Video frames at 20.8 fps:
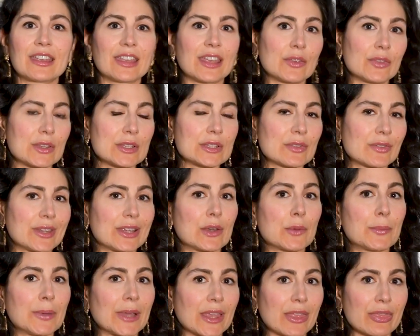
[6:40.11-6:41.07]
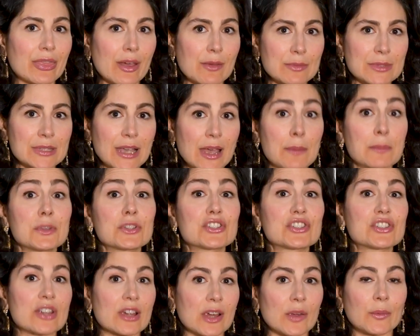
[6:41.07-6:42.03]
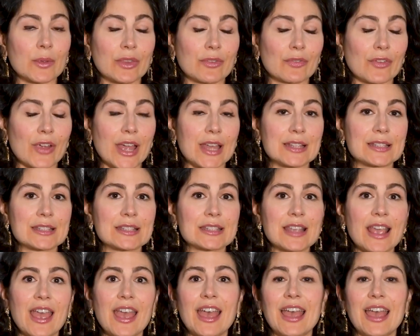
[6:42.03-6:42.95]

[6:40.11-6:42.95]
give this video a big thumbs up, share it with friends,